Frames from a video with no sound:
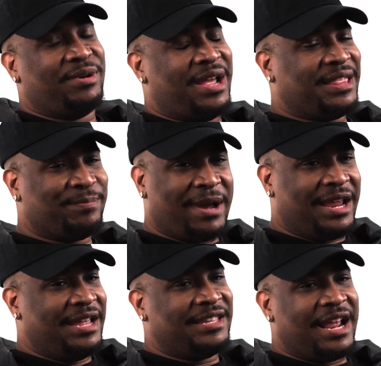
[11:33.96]
But by
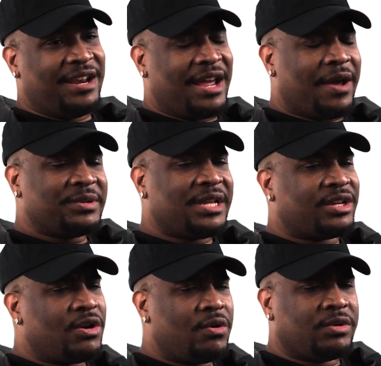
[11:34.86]
the end of that night, I was
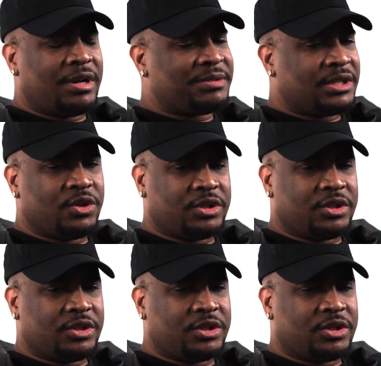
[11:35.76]
like, yo, you know what I'm saying?